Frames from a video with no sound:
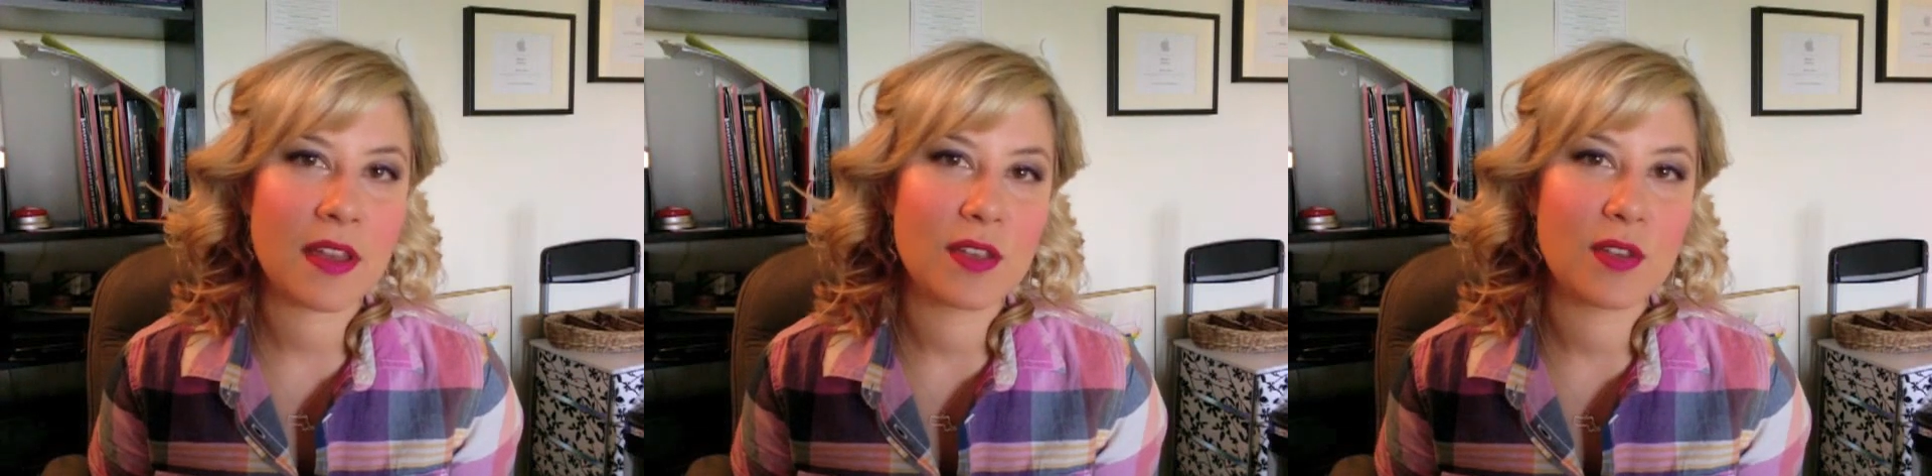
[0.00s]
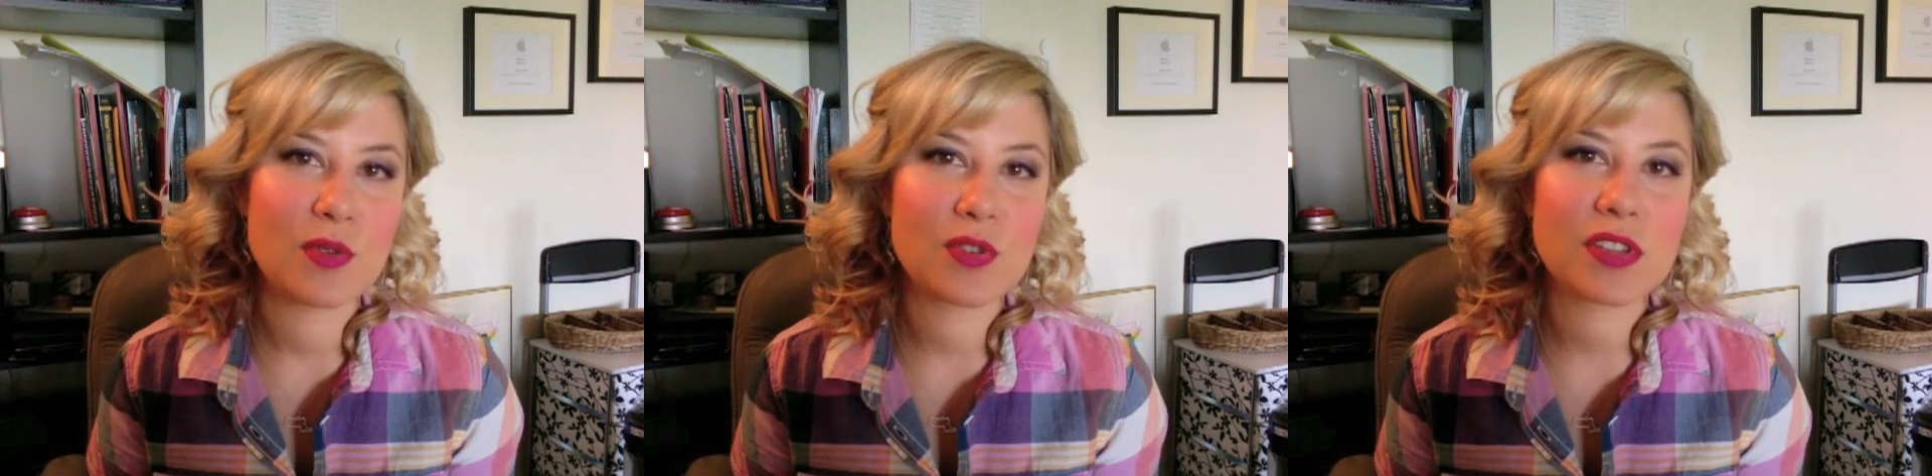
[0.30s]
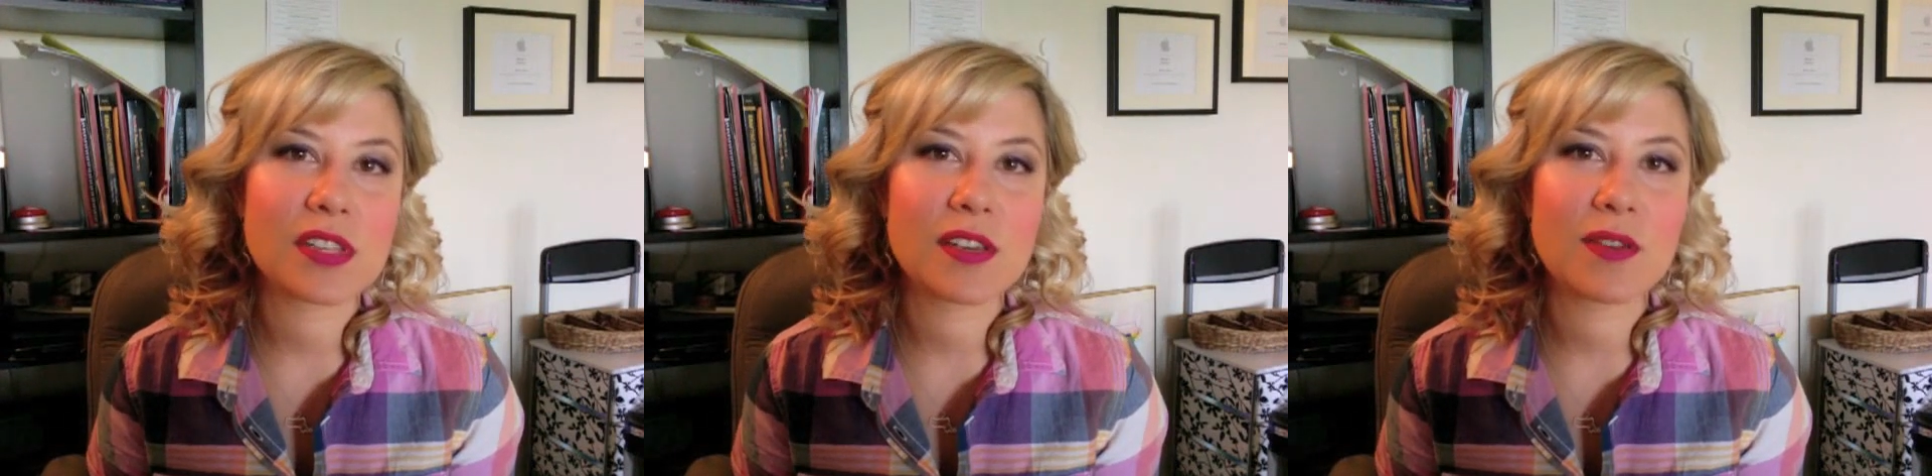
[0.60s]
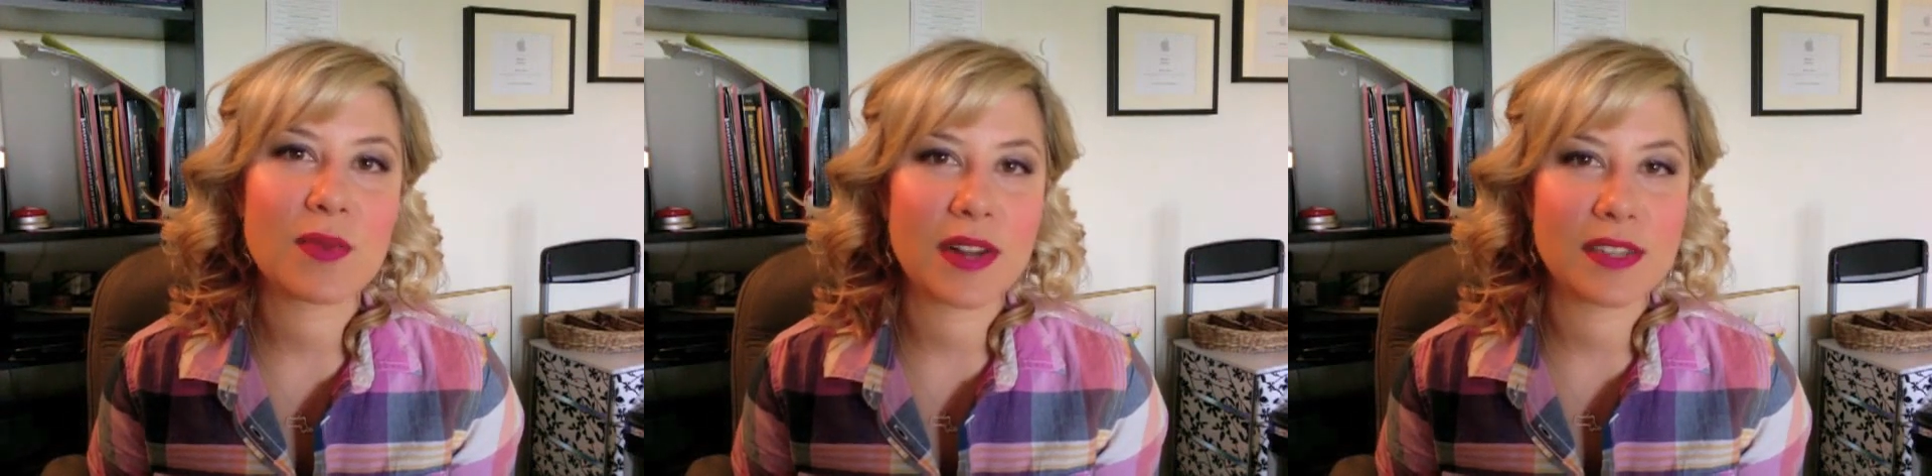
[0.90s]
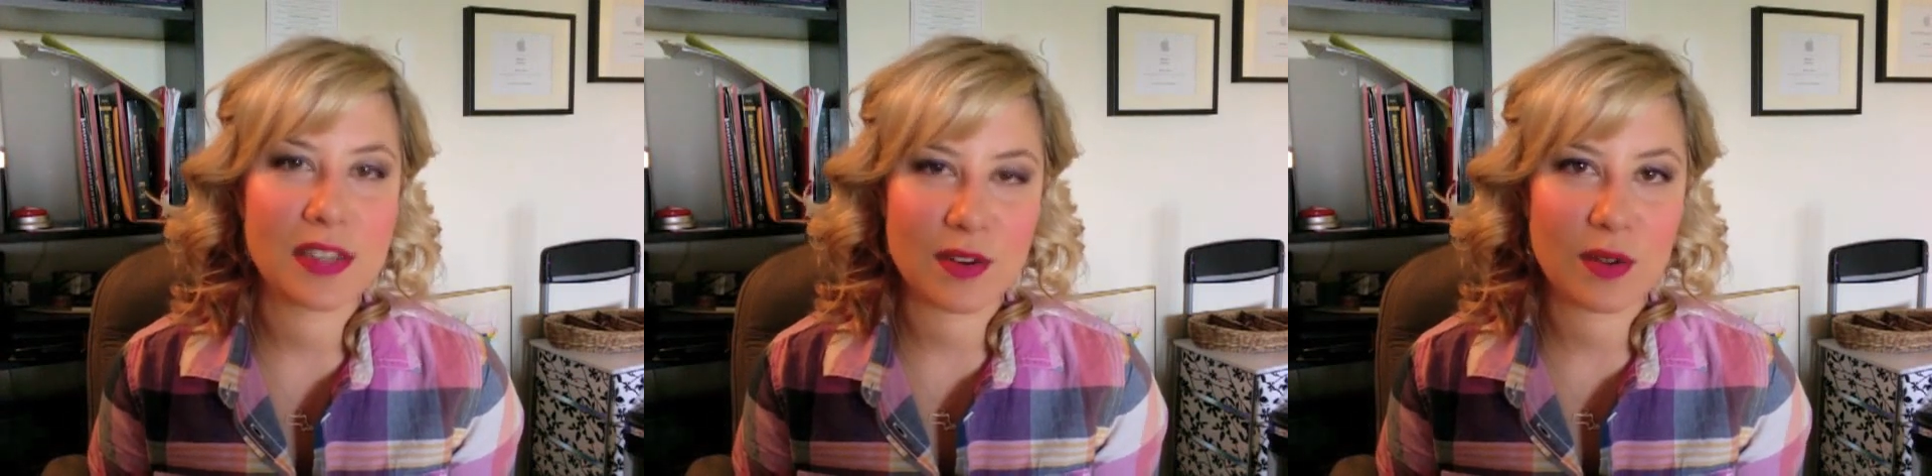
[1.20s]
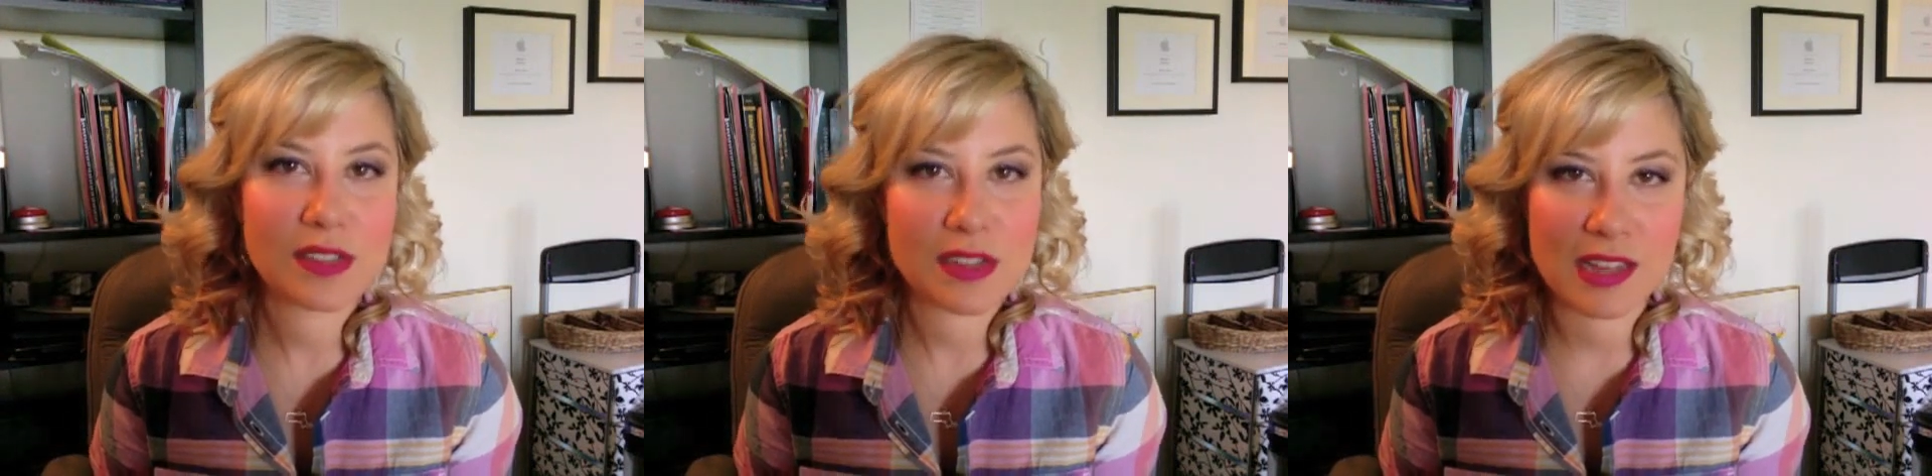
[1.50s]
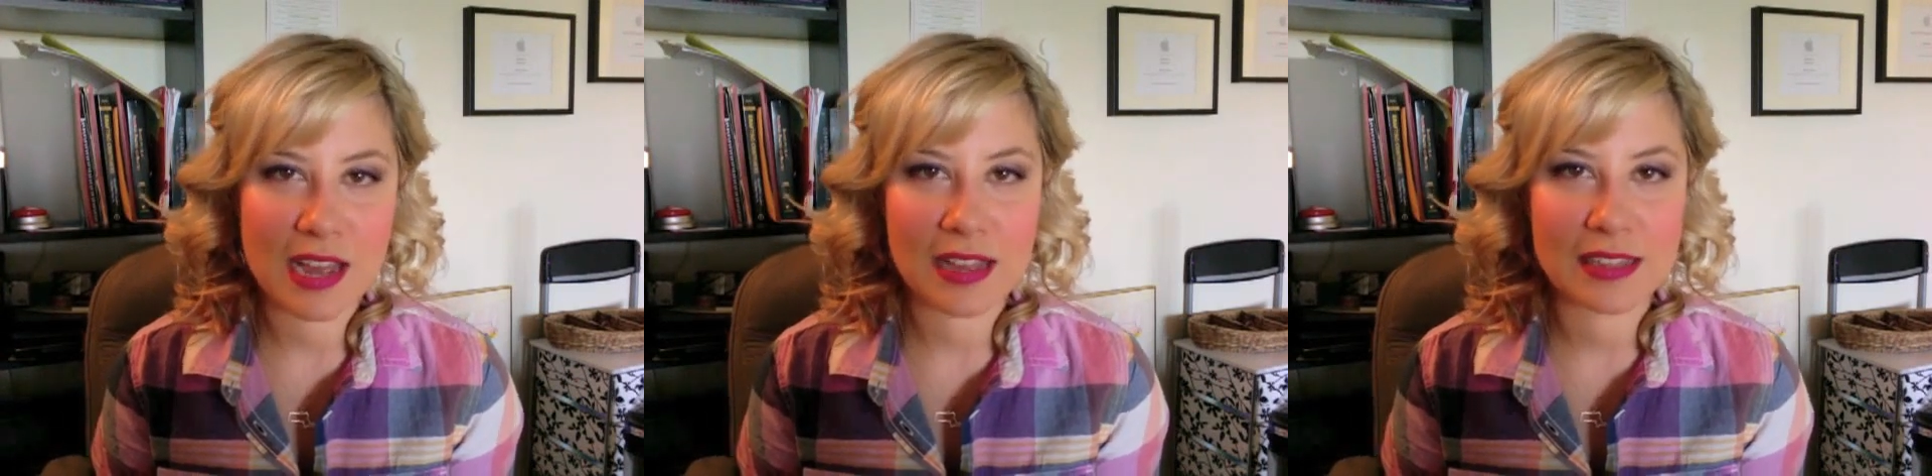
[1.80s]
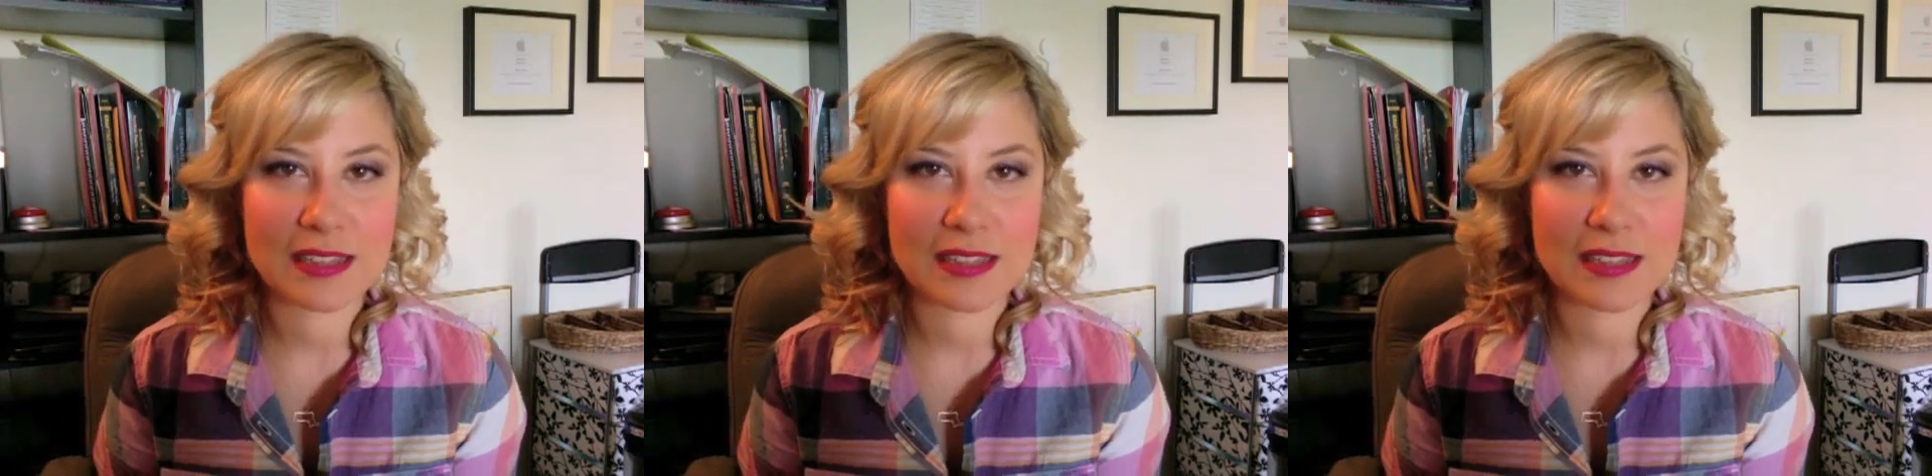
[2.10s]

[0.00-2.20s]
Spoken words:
Usually when I take notes in class,